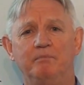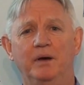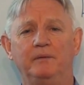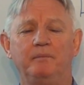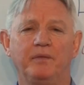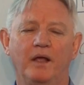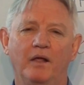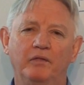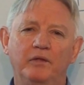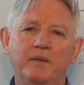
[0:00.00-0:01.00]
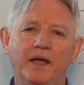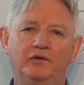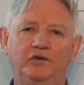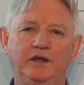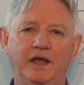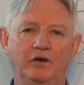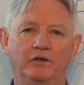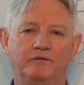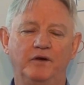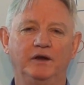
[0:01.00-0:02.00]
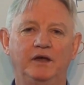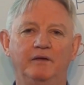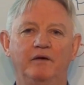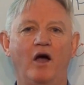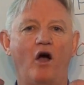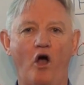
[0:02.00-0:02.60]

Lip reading: but the magazine had on the front cover,